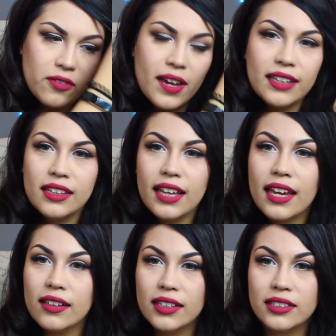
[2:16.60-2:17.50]
the fact that they
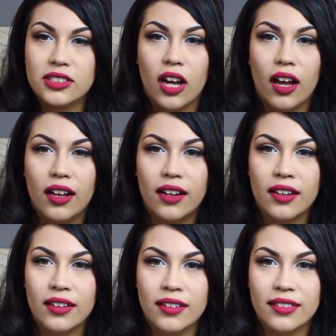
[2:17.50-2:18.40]
had a little dog
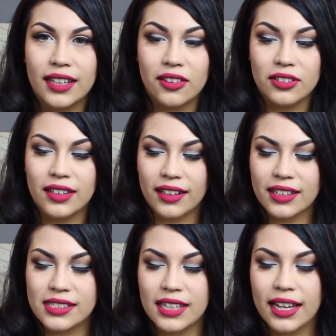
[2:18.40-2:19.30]
that looked like
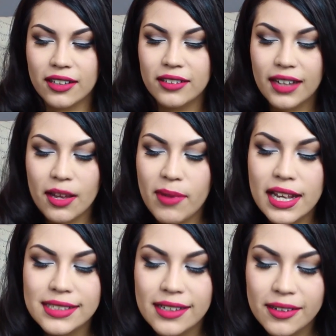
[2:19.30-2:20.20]
this, I could not
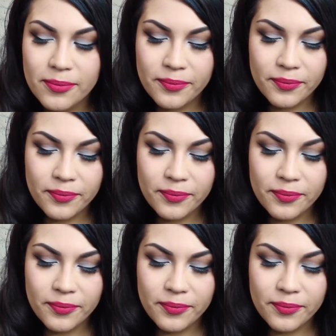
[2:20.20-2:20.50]
pass it up.